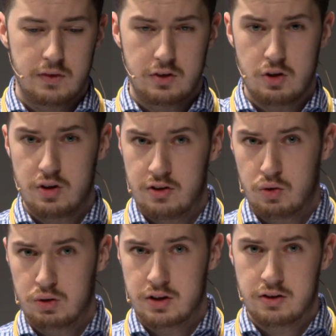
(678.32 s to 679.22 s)
Don't
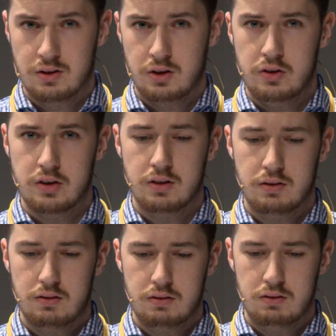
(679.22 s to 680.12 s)
disorient your user.
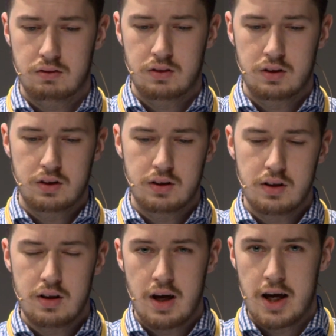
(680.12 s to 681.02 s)

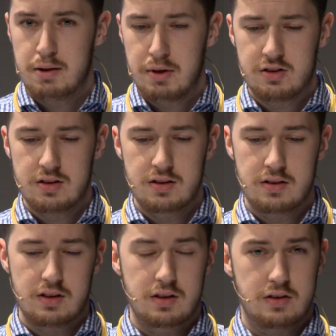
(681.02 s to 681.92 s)

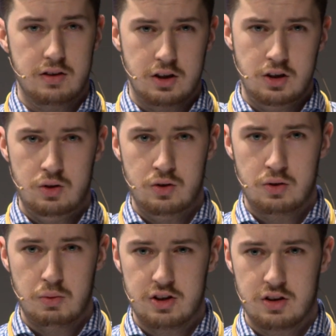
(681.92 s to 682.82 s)
Animations and
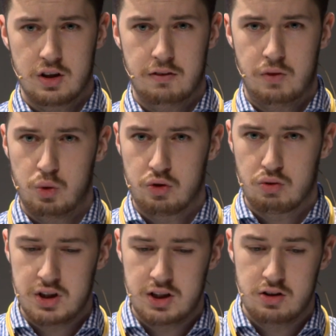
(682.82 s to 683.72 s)
segues, which are
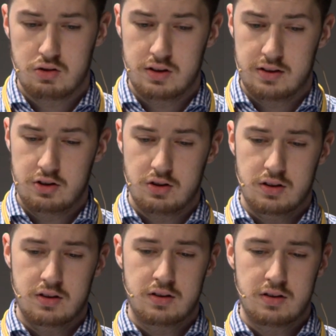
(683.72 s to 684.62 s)
full-screen
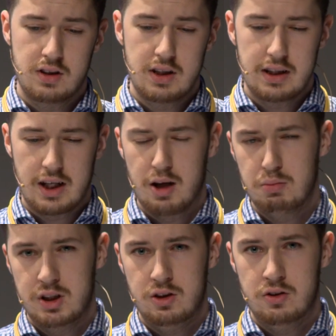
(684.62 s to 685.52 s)
transitions, can
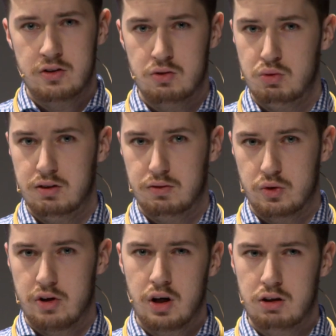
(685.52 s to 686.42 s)
be used to
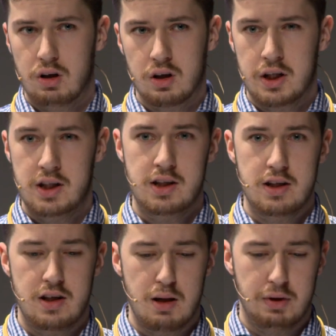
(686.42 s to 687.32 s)
reinforce hierarchy in
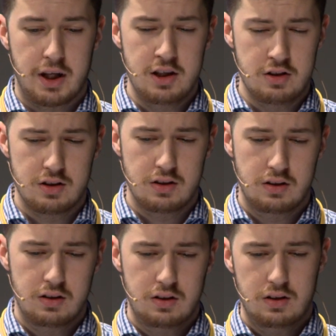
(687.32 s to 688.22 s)
an application.
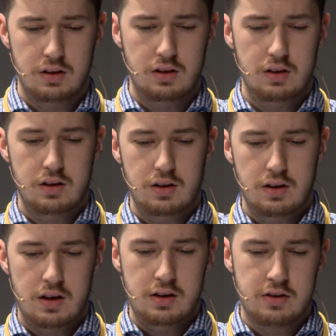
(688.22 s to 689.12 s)

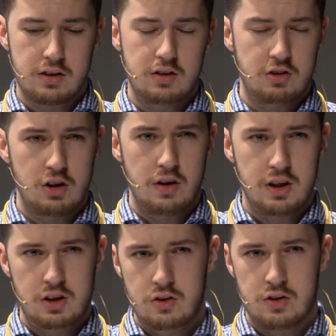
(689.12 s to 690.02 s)
And this can show the
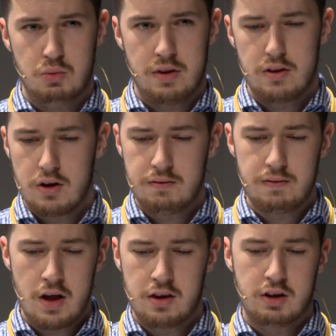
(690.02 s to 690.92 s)
user with no
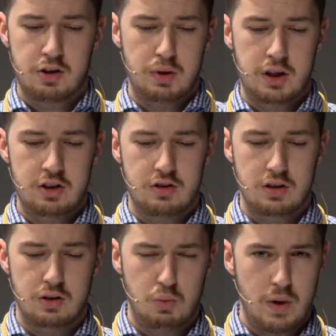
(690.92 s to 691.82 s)
further
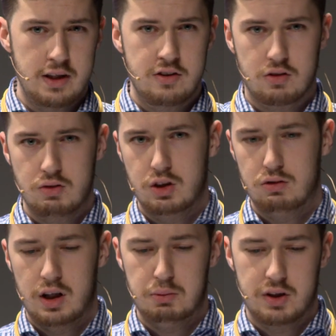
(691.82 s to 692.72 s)
explanation where this screen
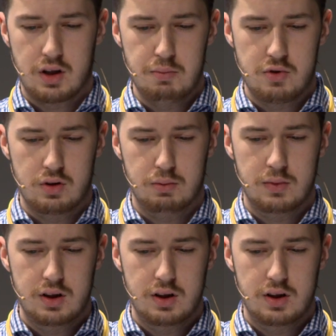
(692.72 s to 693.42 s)
or element comes from